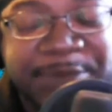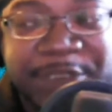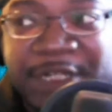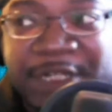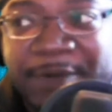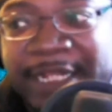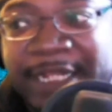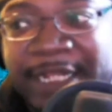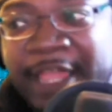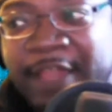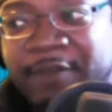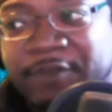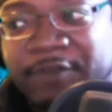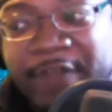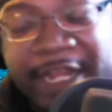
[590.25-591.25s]
But you know what?
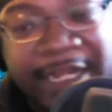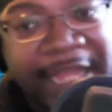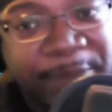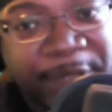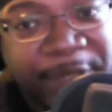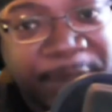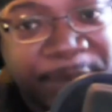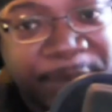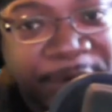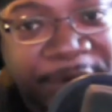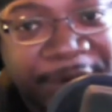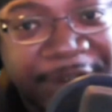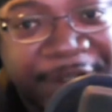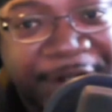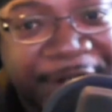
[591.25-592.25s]
Fret not, people.
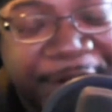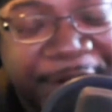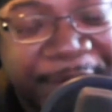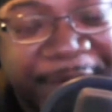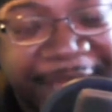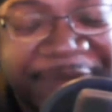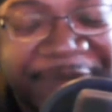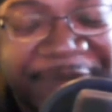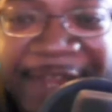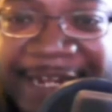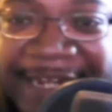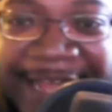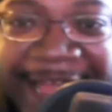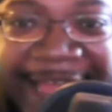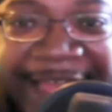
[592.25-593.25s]
You know what I mean? Fret
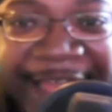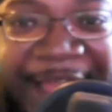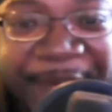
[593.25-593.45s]
not.